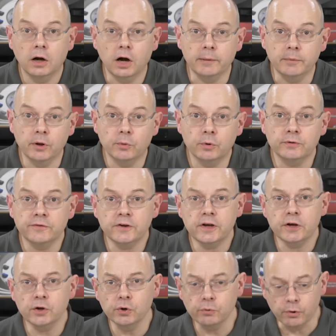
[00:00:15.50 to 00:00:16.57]
I'm Leo Waldock for
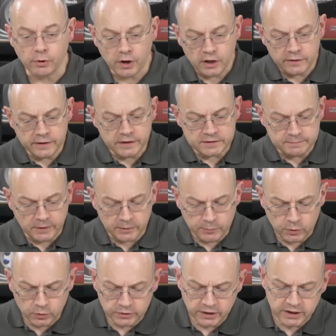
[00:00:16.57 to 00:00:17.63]
KitGuru. This
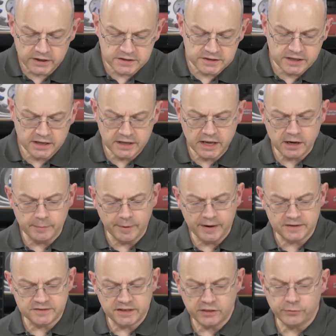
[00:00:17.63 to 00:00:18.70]
motherboard is the
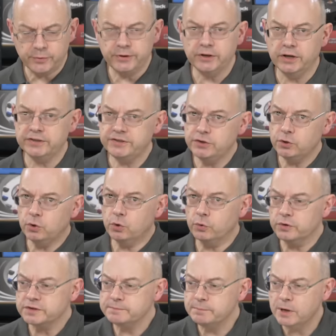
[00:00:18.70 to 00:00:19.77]
Gigabyte Z three ninety
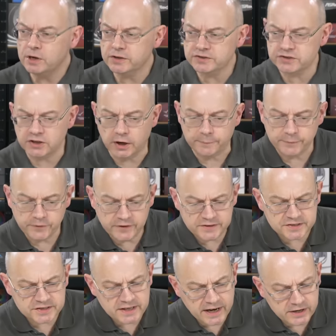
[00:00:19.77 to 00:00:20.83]
Aorus Master.
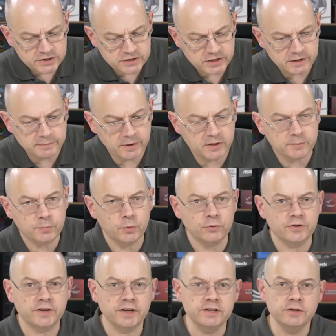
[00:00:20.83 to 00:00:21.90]
This is actually the motherboard
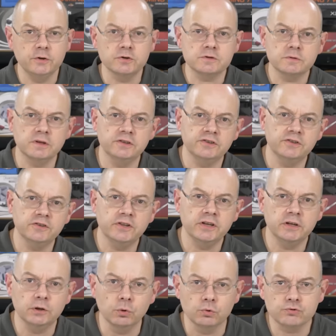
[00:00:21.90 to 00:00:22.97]
that I used when I did
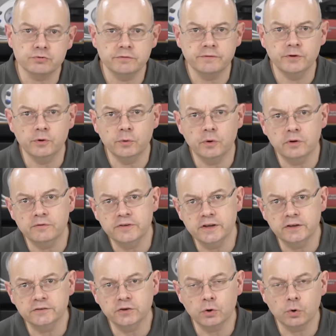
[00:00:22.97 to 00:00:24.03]
the launch review of
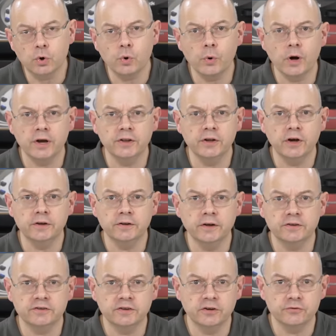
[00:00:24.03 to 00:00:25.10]
the Intel Core i nine
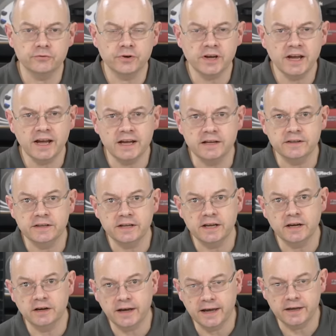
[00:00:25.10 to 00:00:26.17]
ninety-nine hundred K, the
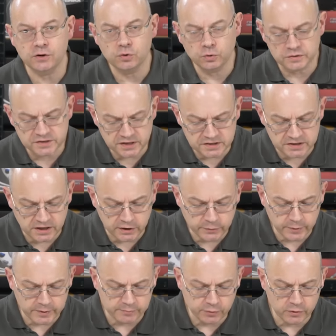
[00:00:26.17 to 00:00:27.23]
uh, eight core sixteen
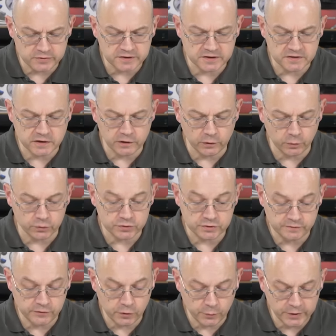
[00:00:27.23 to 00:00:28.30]
thread processor that launched a
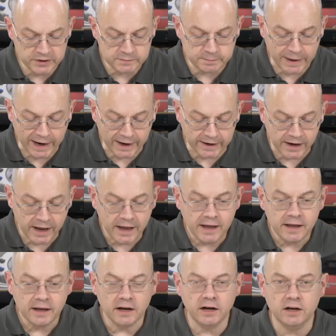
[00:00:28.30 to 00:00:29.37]
few weeks back.
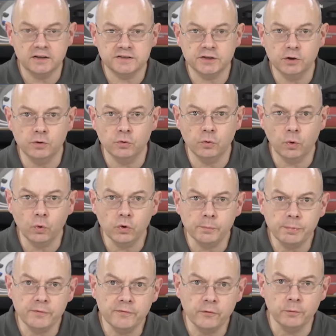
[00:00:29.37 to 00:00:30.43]
Uh, so all the
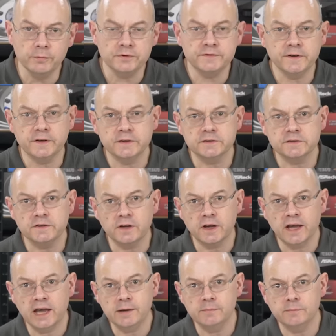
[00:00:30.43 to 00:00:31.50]
performance figures that
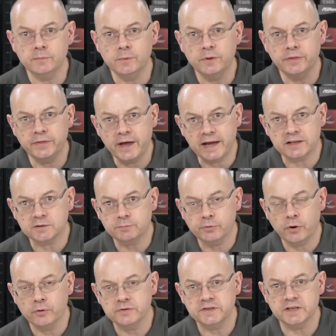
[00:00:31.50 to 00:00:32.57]
came with that
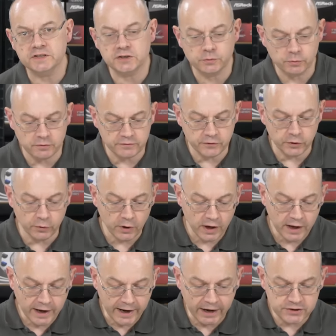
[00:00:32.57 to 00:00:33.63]
processor review
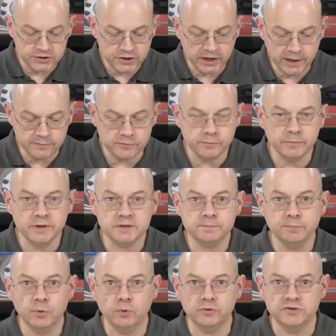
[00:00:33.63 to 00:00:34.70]
actually came from this
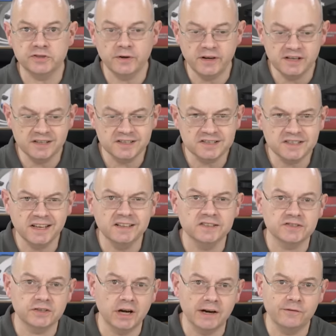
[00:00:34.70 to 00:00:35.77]
board. So in a
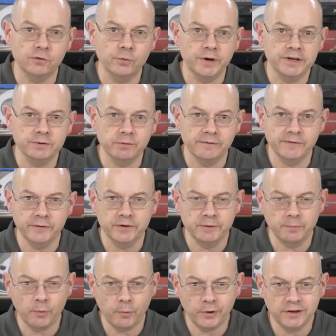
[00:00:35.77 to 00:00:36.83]
sense, I've already reviewed
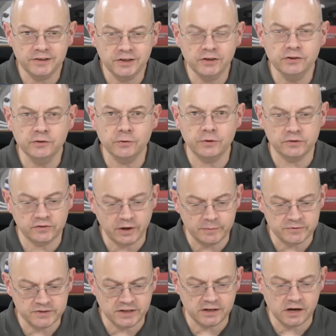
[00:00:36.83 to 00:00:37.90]
it, but what I didn't do at the time
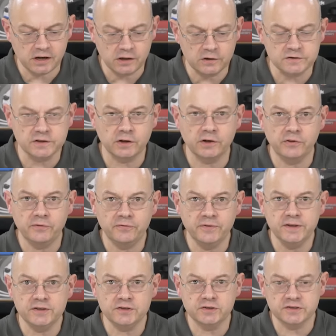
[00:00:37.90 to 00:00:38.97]
was take a close look at the
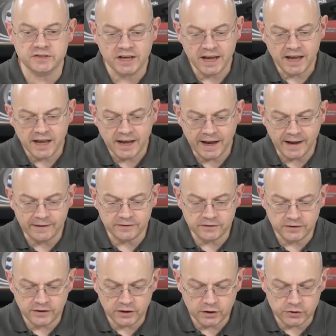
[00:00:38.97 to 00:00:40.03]
features and
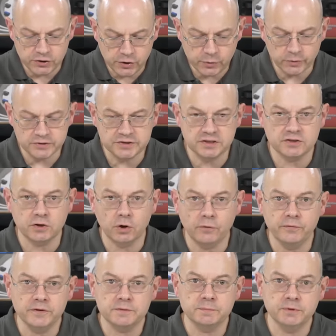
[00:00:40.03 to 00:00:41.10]
the uh, nuances
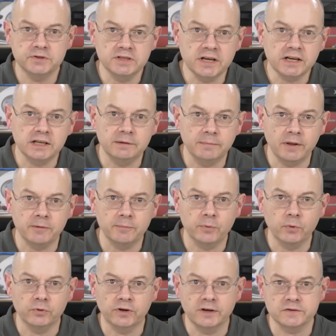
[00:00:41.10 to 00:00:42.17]
of this particular
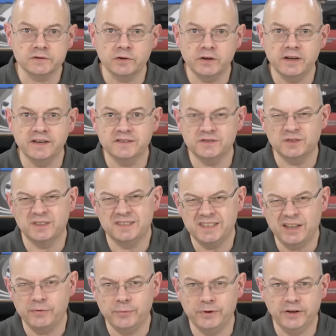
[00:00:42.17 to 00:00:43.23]
motherboard. I was looking at sort of
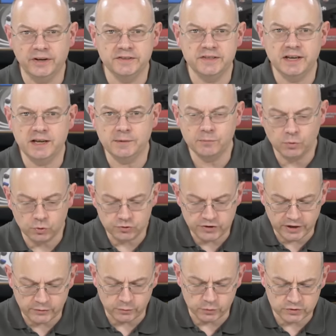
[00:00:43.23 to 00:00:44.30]
Z three ninety in more
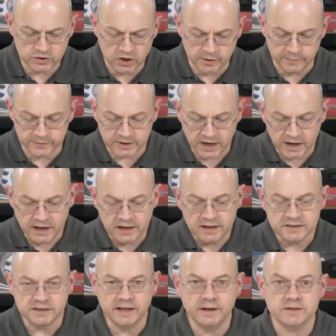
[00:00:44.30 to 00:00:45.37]
general terms.
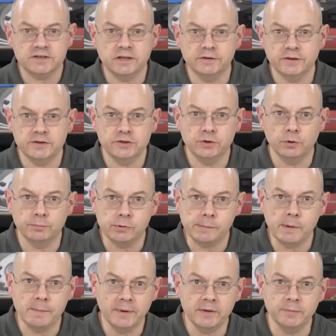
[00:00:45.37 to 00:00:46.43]
So now it's time to actually do a
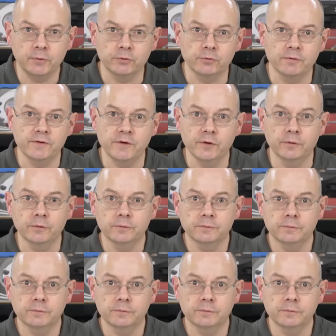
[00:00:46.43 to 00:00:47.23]
proper motherboard review.